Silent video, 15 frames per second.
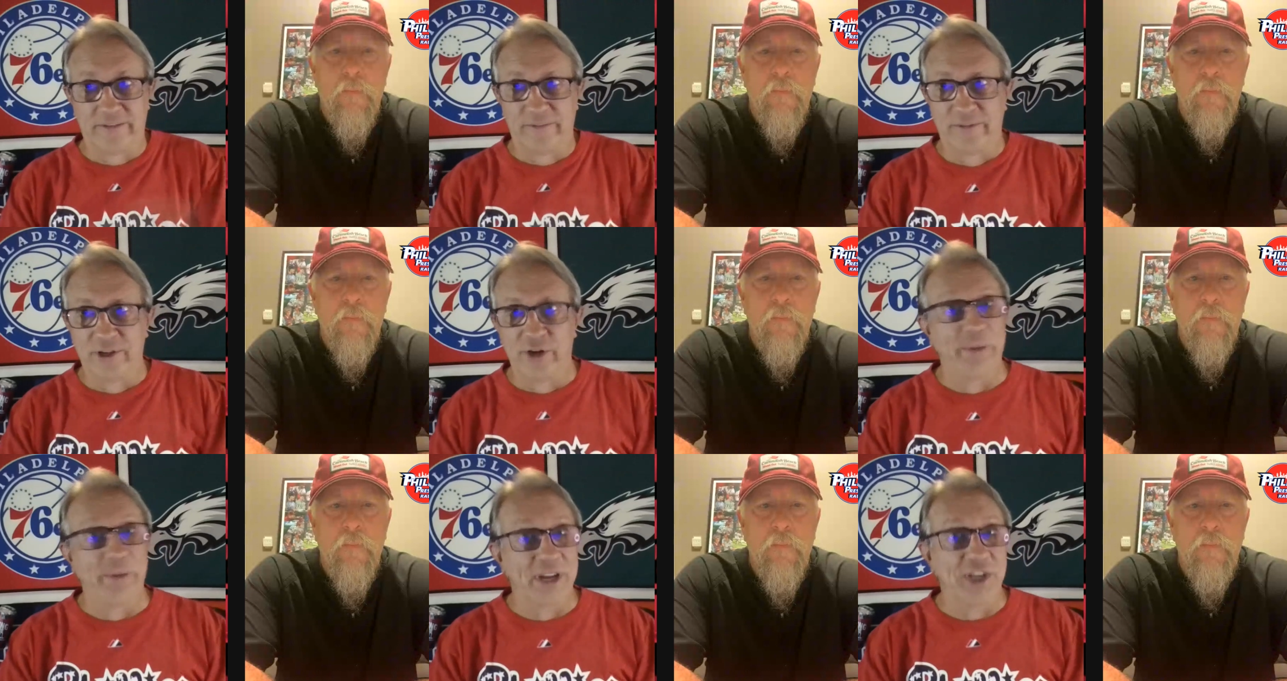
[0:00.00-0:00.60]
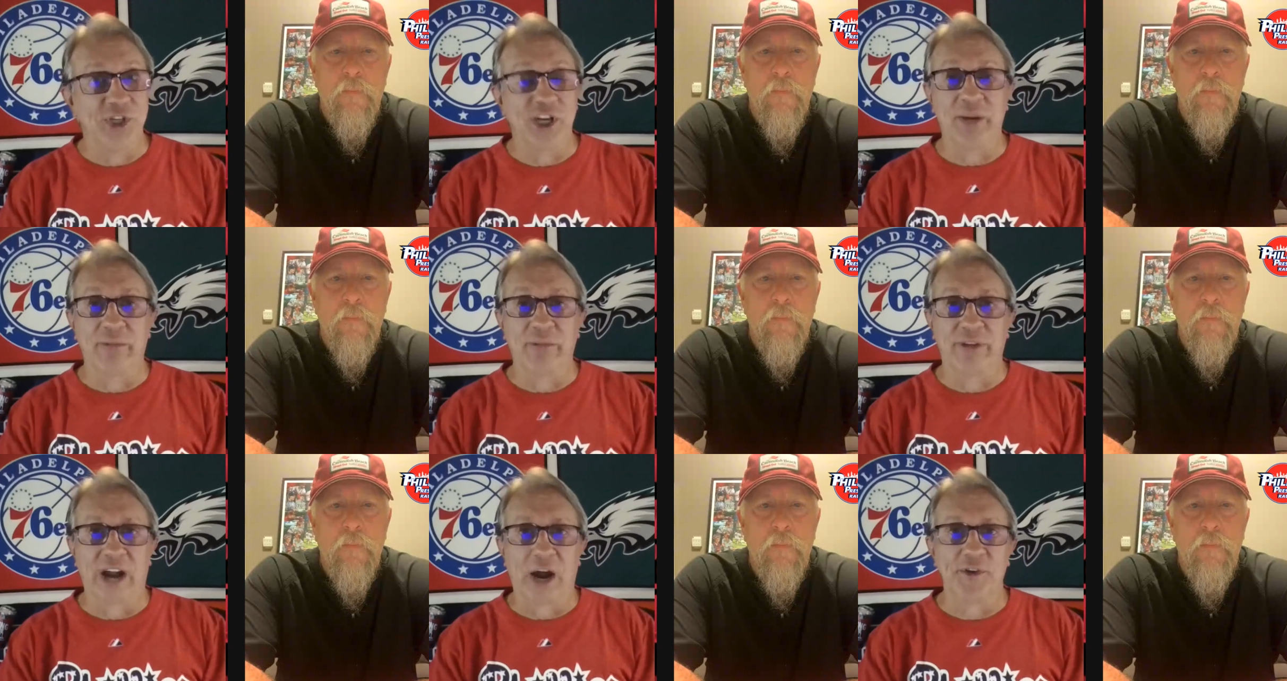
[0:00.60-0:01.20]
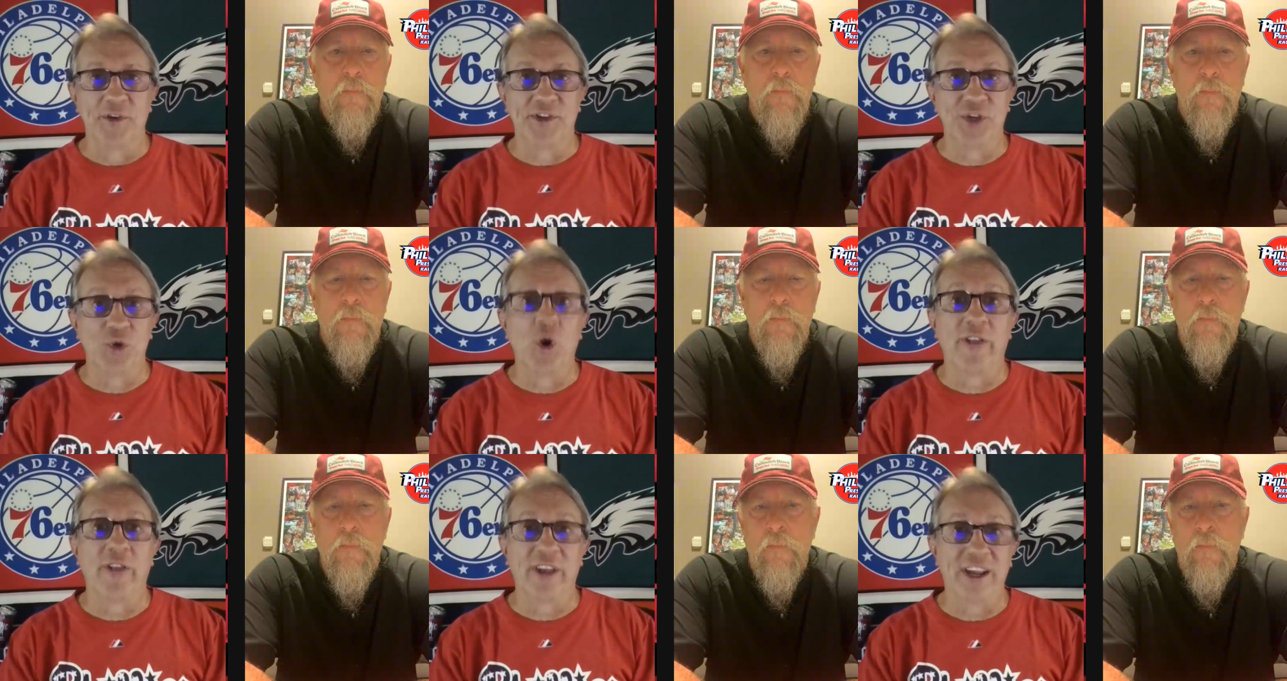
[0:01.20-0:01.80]
Speaker 1: your pinch hitting prowess. You
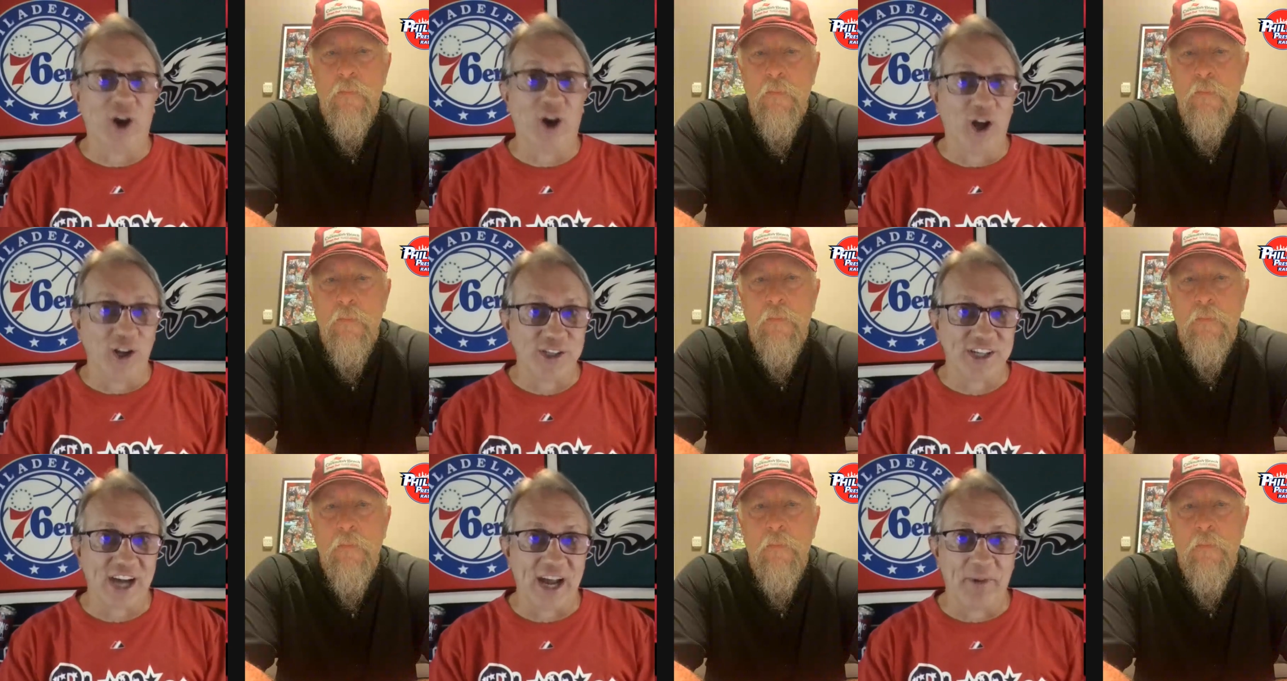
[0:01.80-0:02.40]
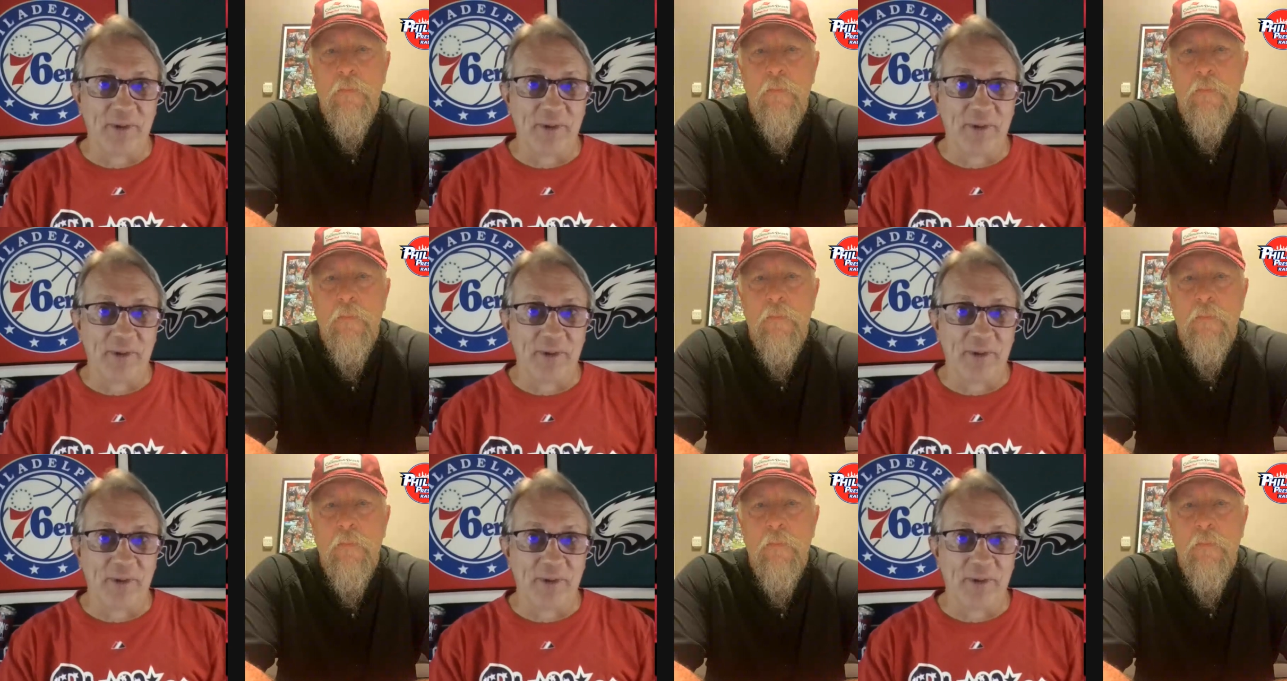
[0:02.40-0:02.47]
are the all time